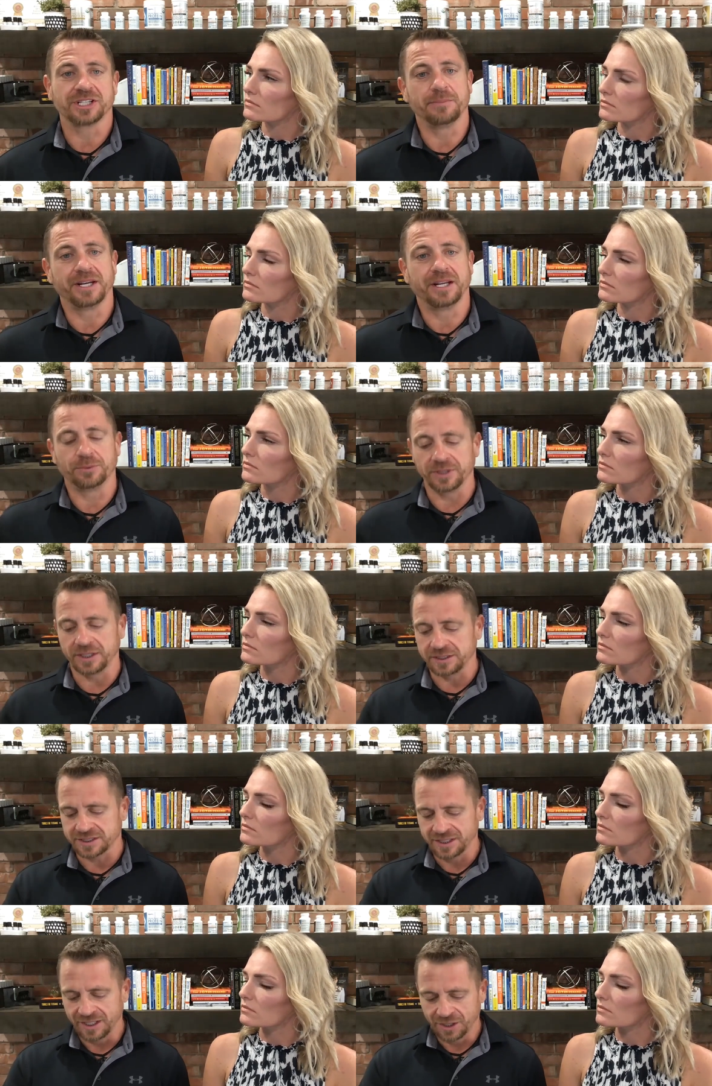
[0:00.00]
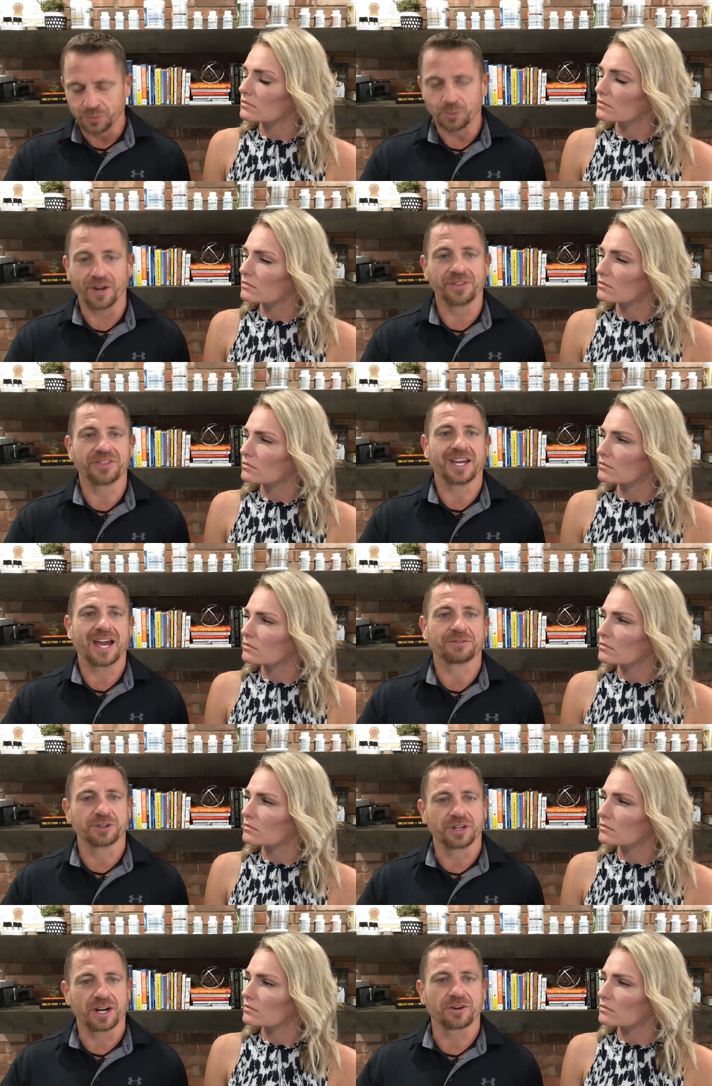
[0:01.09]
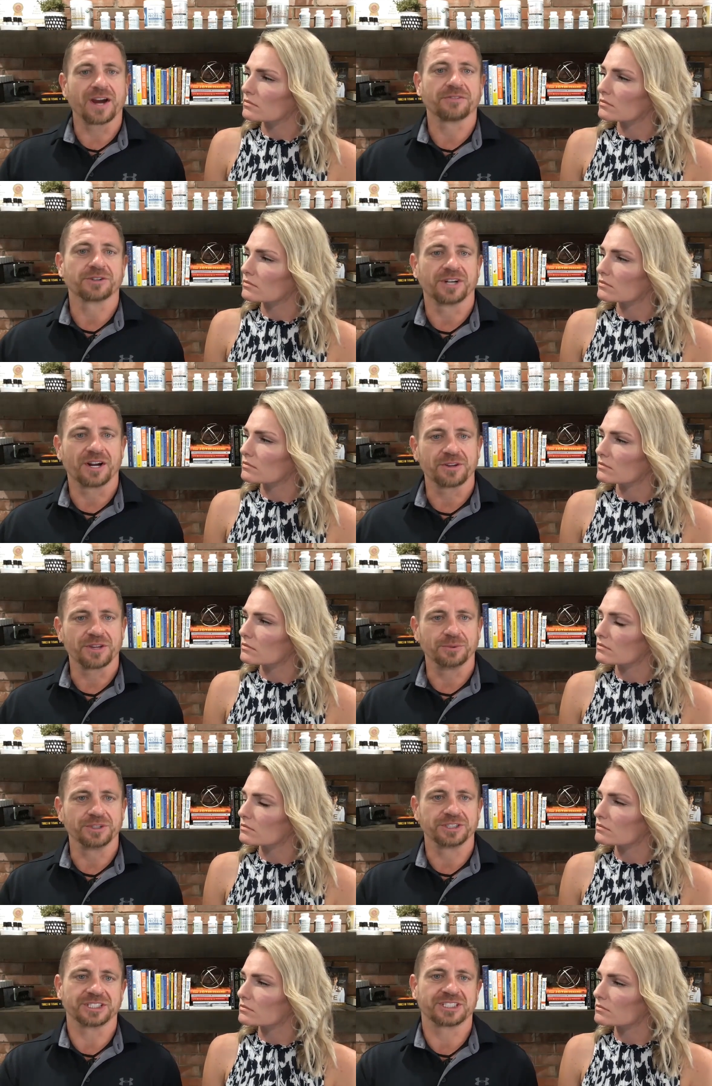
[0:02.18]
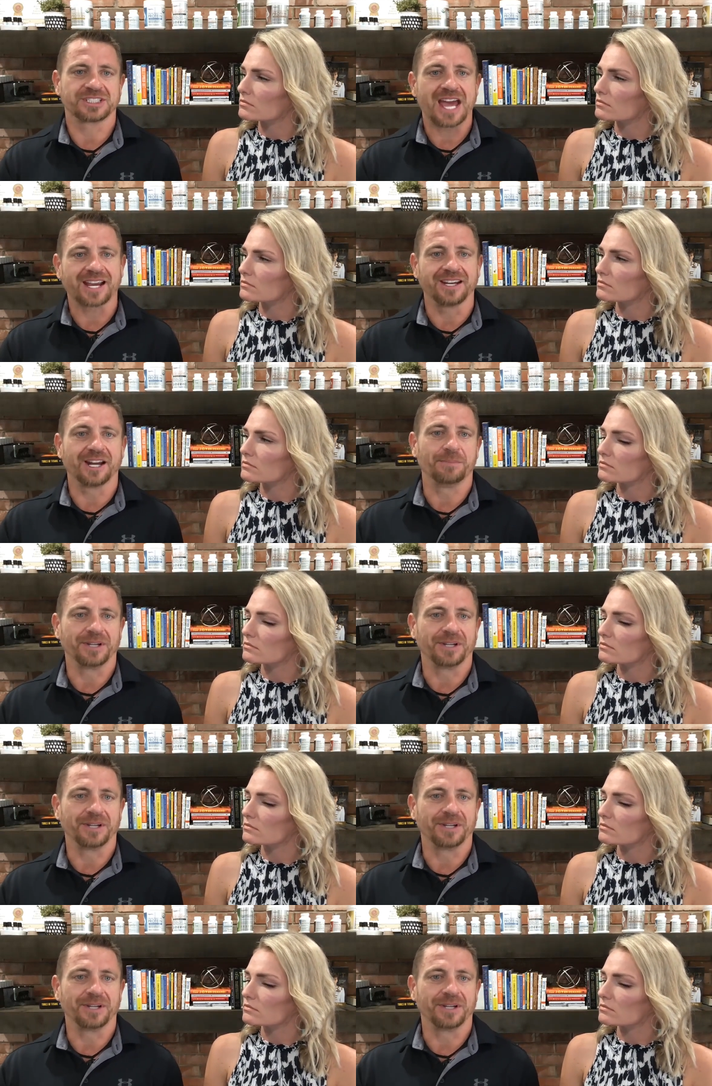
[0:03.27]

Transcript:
Speaker 1: I mean, it was one thing after another after another that was just stacking up